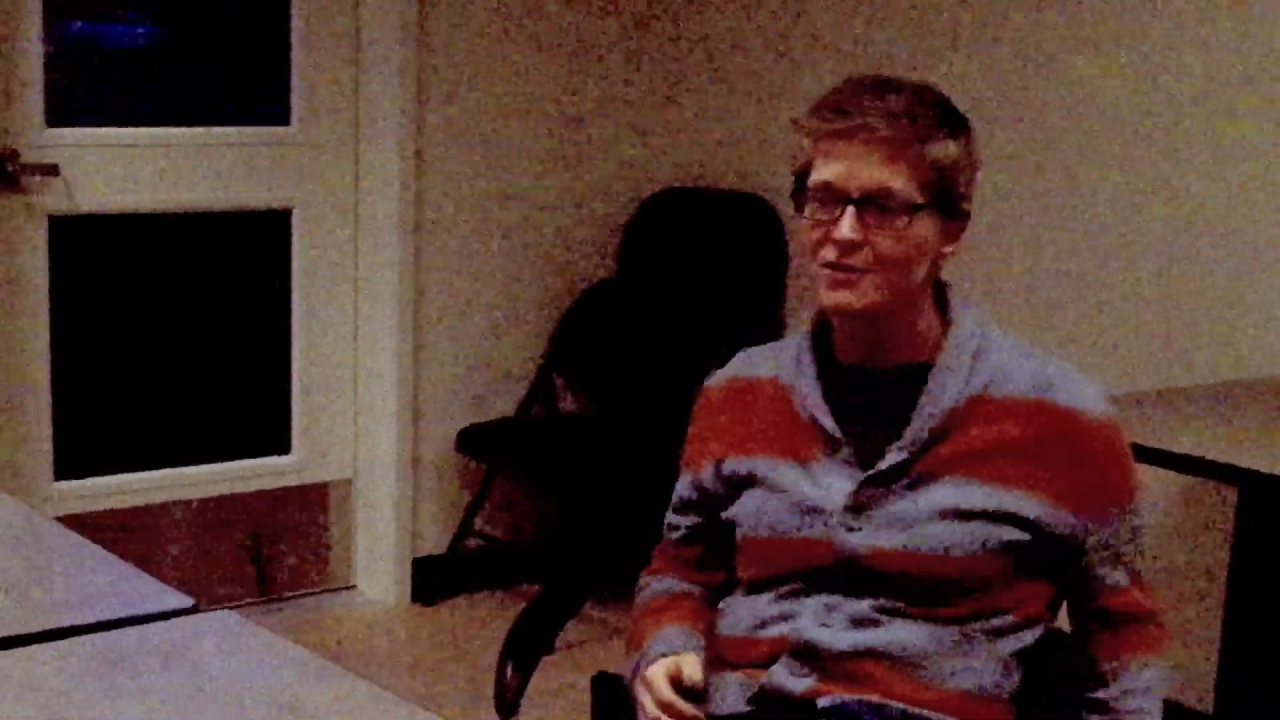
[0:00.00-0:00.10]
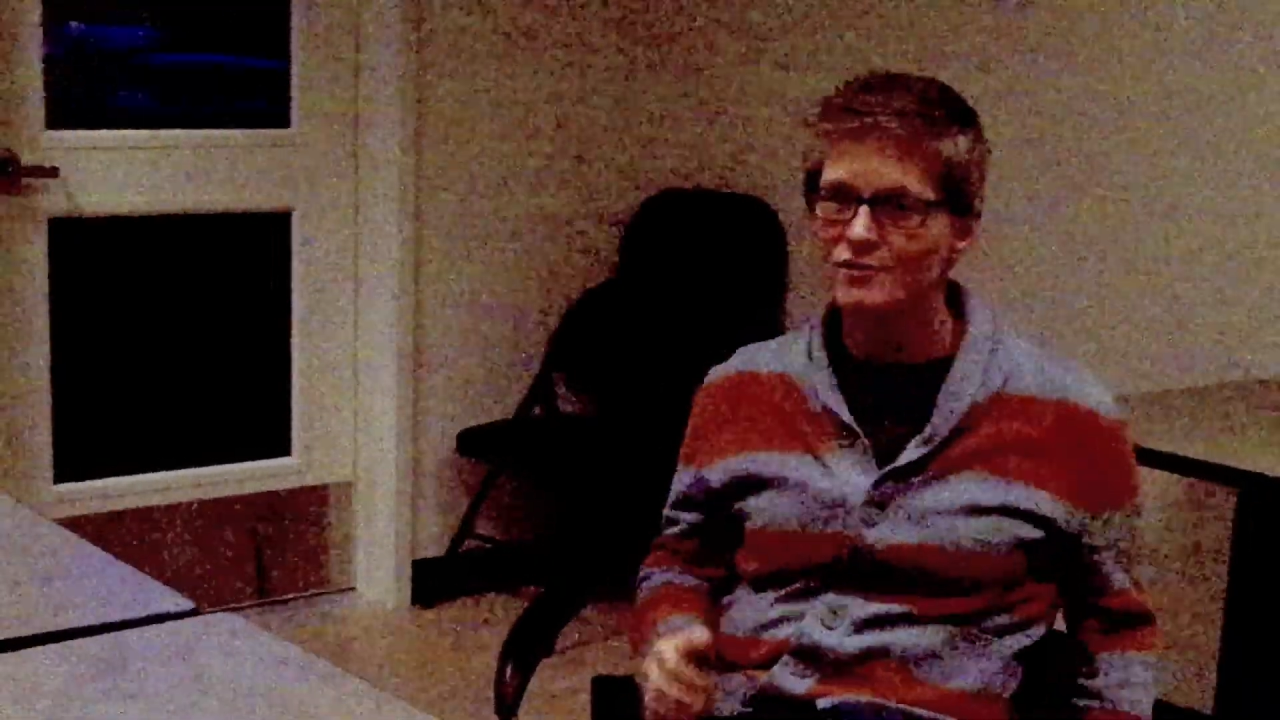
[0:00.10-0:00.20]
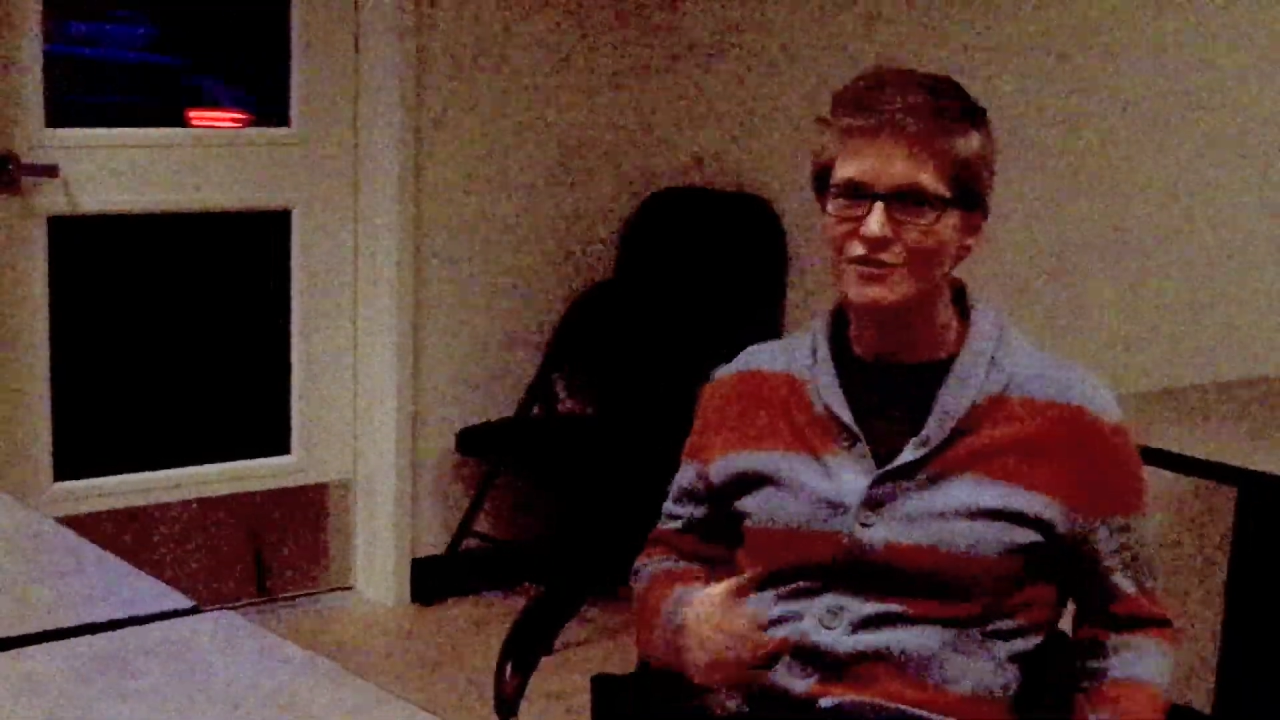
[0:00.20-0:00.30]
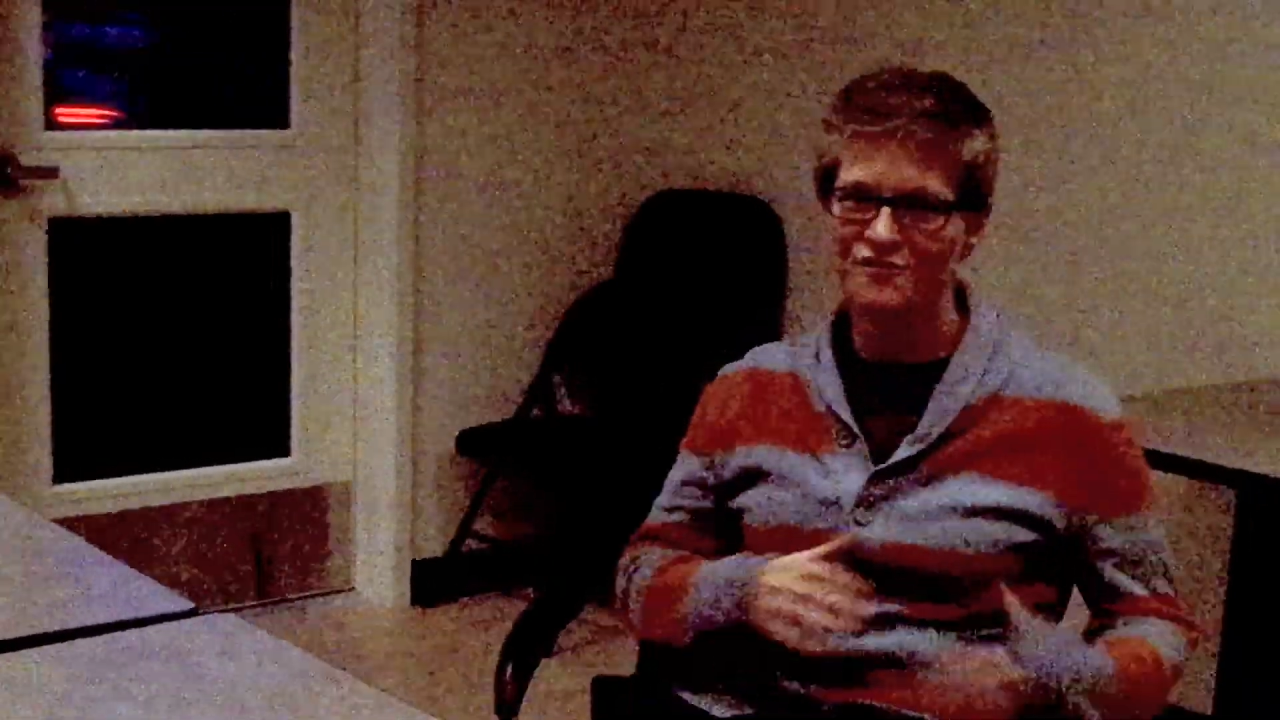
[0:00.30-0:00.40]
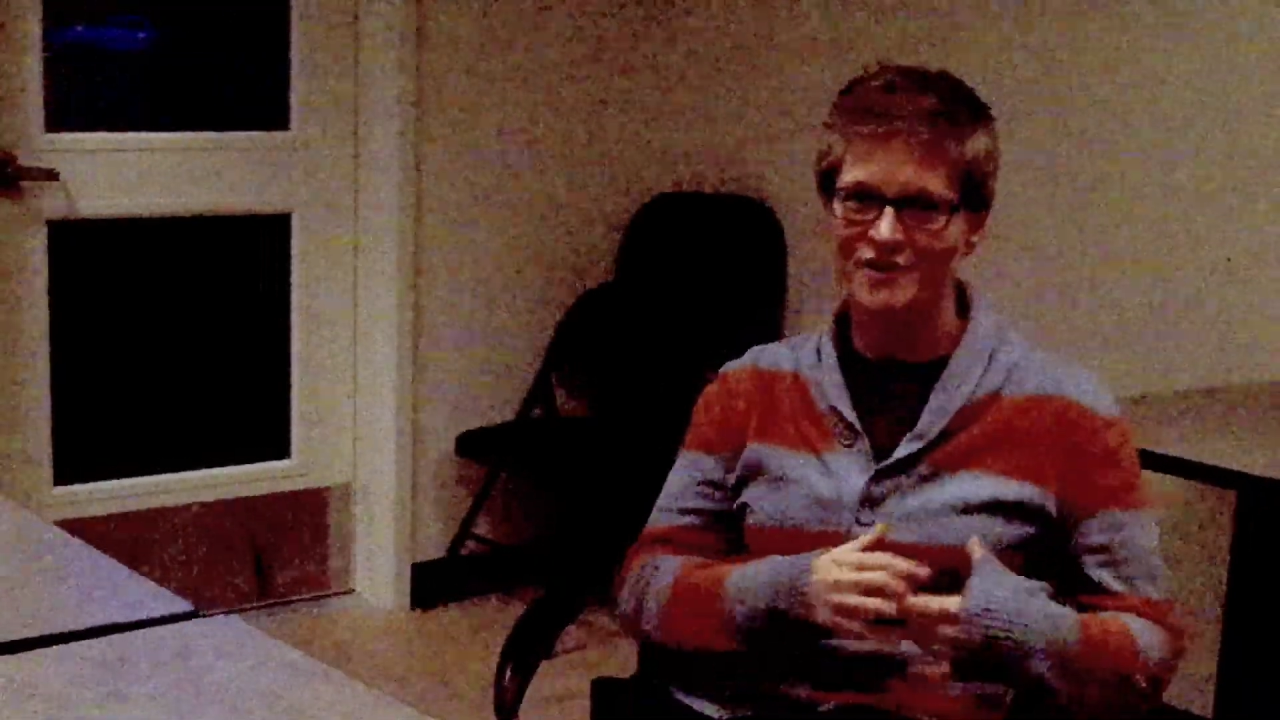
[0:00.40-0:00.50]

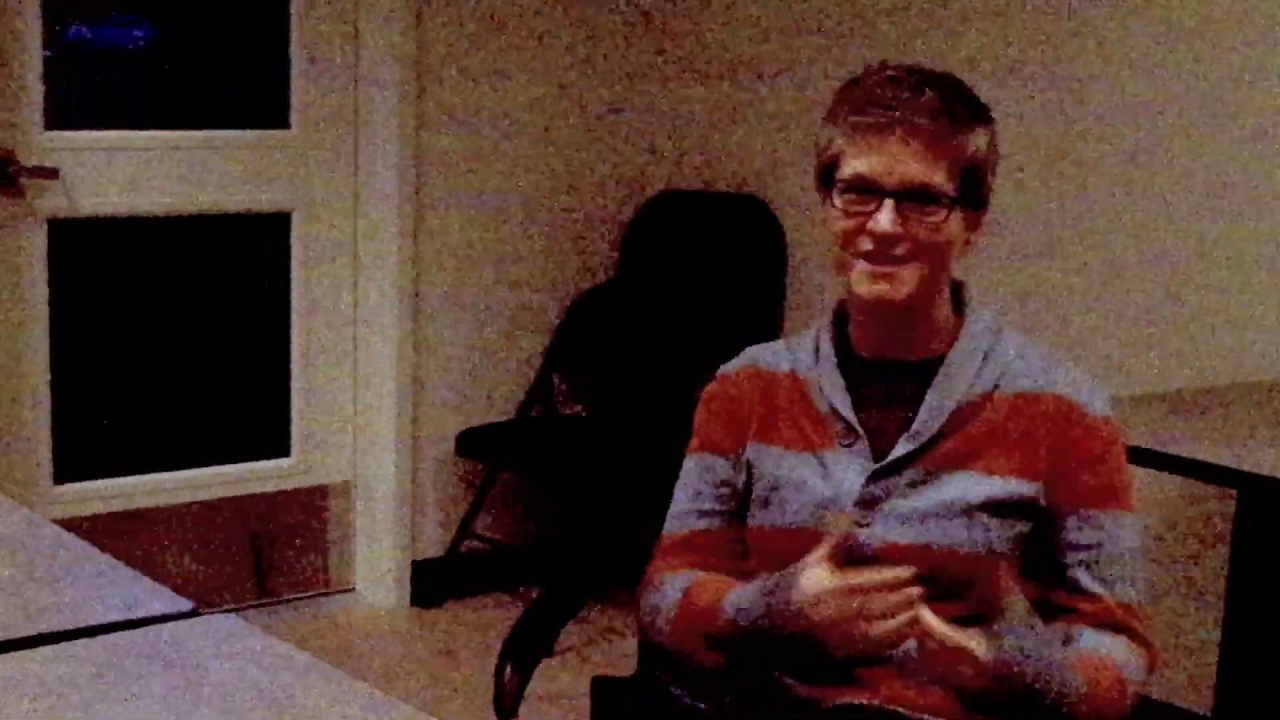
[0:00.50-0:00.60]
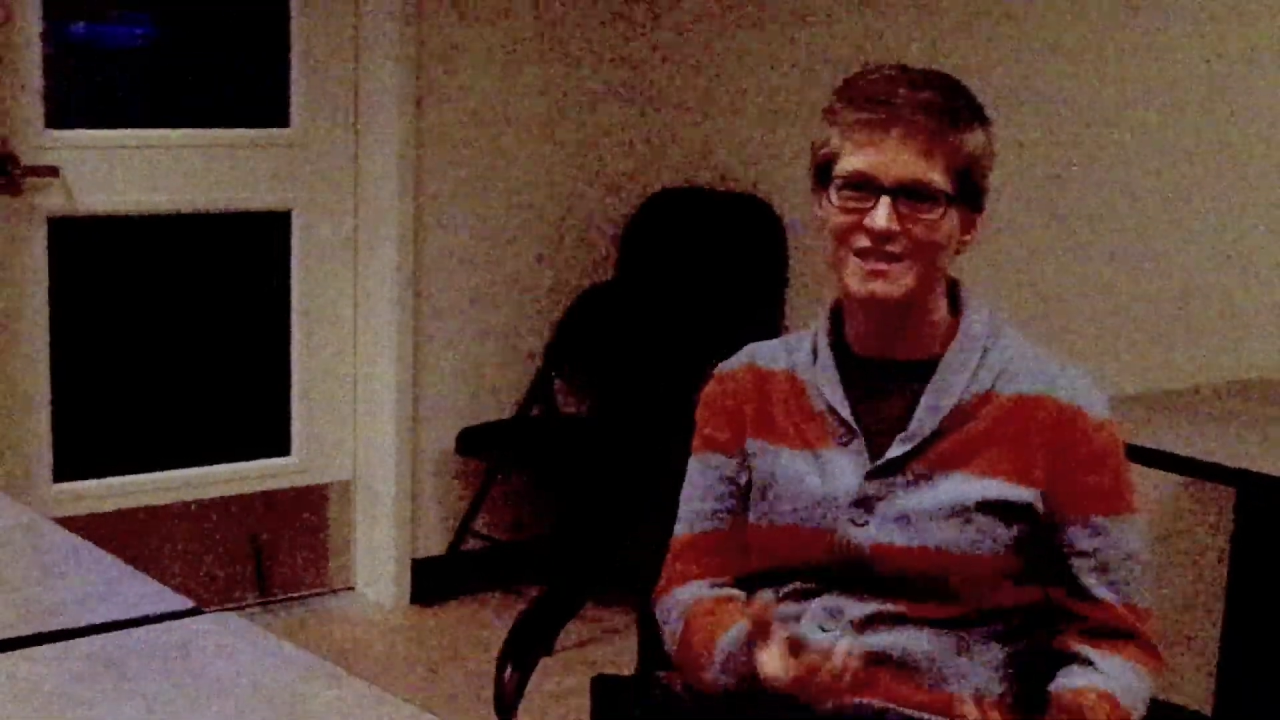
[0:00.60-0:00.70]
use the phrase